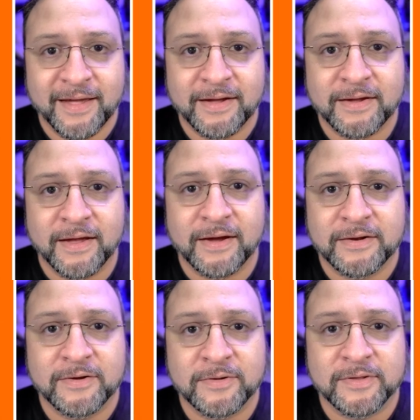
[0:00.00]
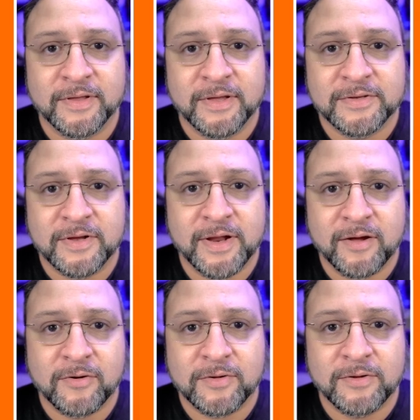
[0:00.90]
Hey, how you doing? So
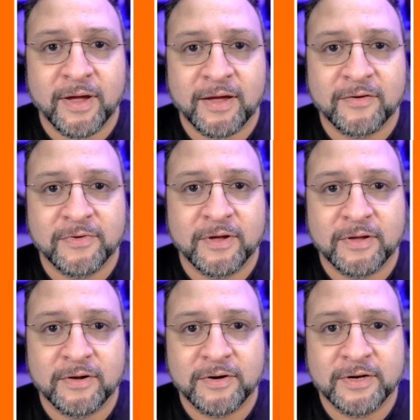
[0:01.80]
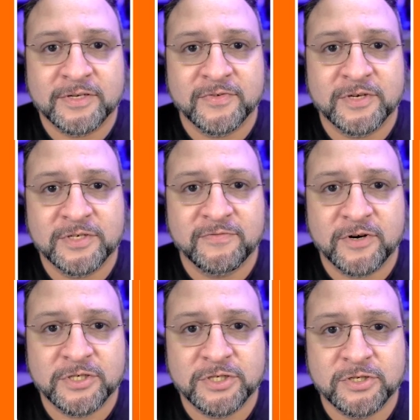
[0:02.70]
now you have your Hikvision
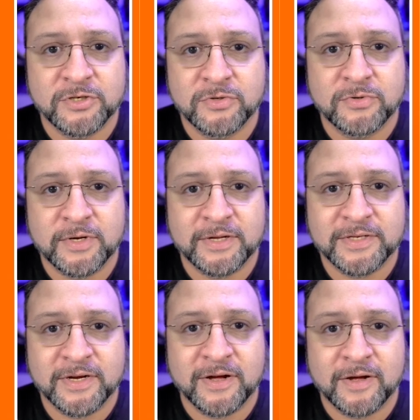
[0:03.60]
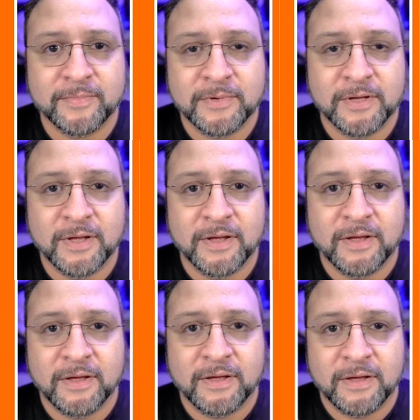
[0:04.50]
version 2 intercom
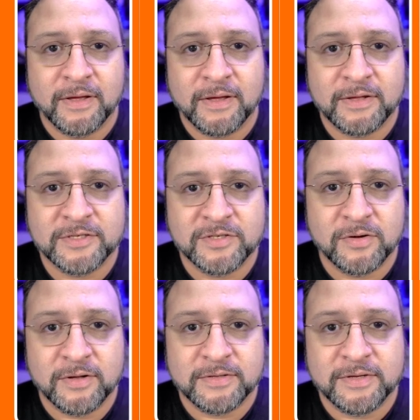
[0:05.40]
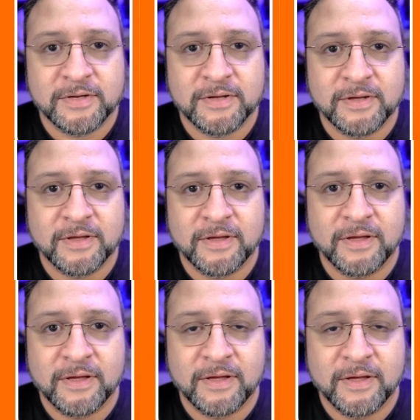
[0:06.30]
installed.
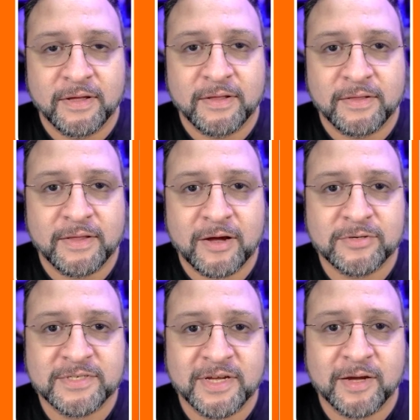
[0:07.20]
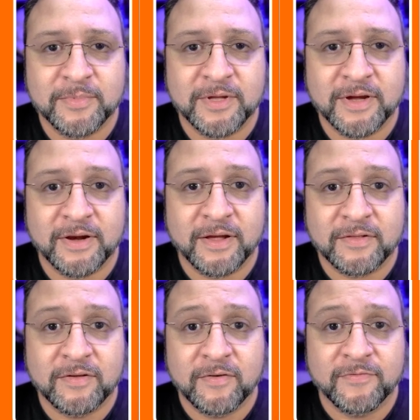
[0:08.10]
Now it's time to
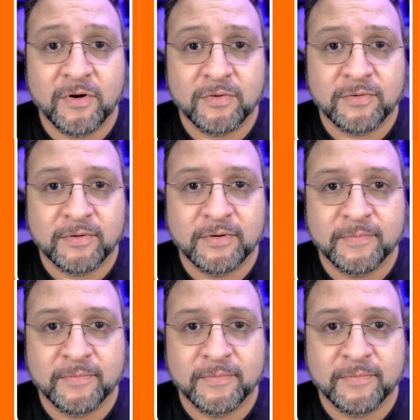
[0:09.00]
connect to your phone.